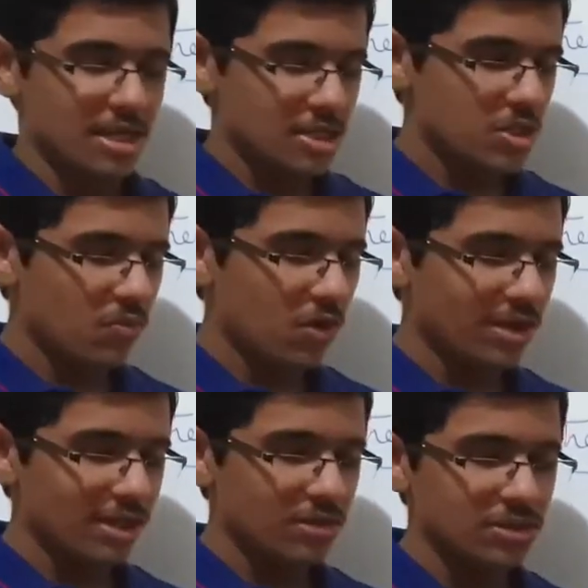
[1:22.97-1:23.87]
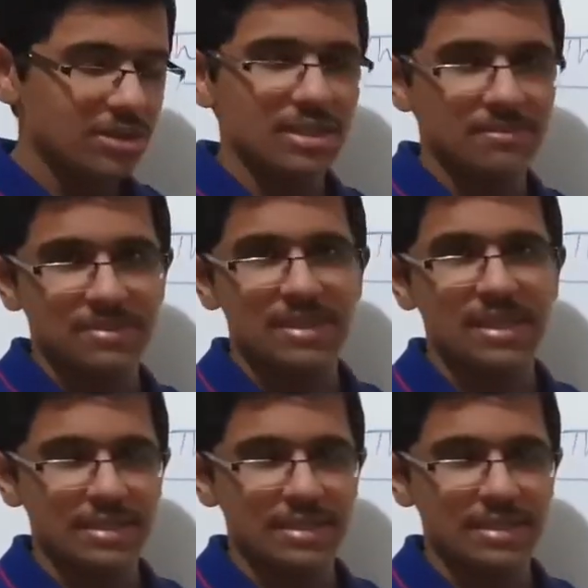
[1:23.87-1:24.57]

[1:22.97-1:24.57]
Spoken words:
So what are those terms?